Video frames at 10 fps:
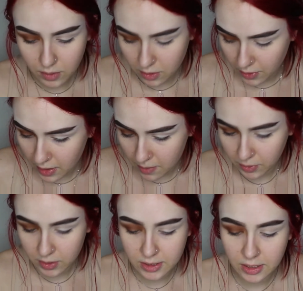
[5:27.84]
Alright, I'm
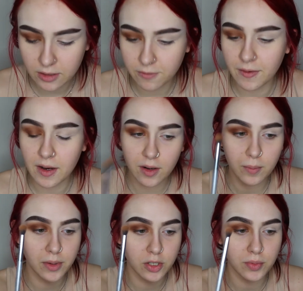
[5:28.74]
going to take the
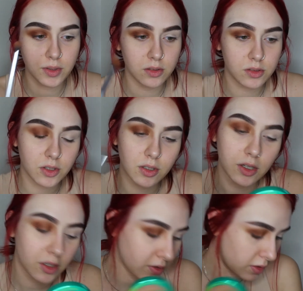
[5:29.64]
fair brush we used
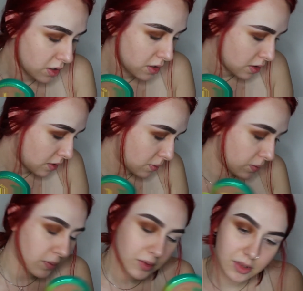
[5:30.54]
earlier
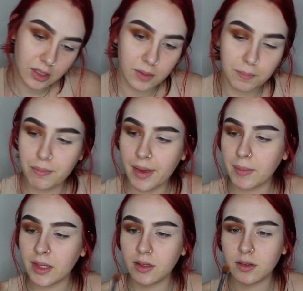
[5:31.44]
with the
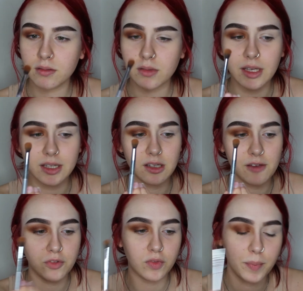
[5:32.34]
pigment, like the
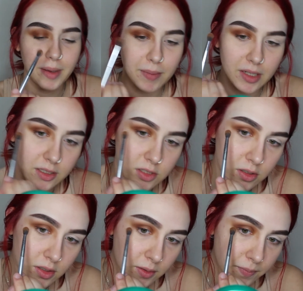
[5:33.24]
leftover pigment that's
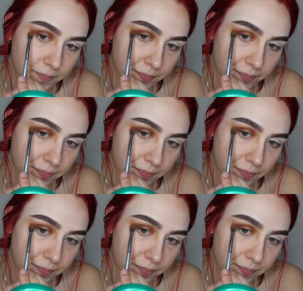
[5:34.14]
on it.